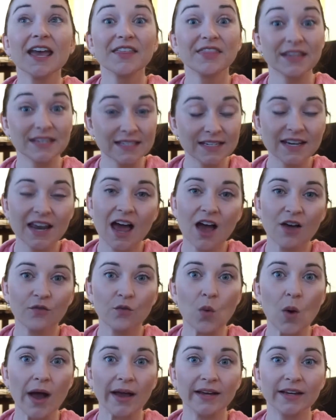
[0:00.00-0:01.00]
They did have
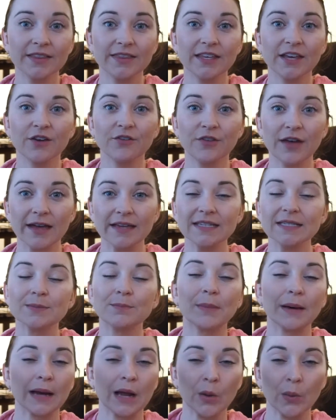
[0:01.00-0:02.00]
wine at the event,
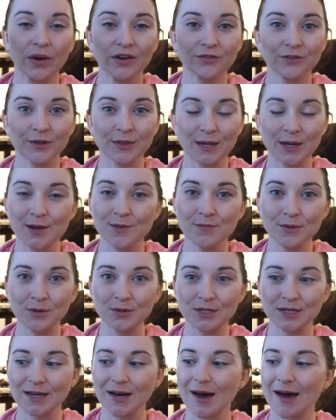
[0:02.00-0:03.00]
but I went for the
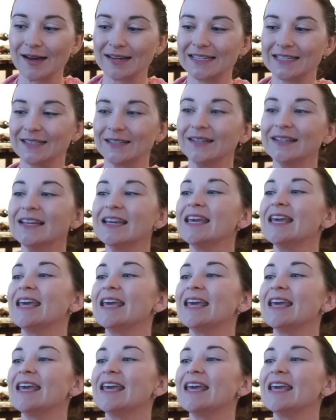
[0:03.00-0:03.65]
kombucha cocktail.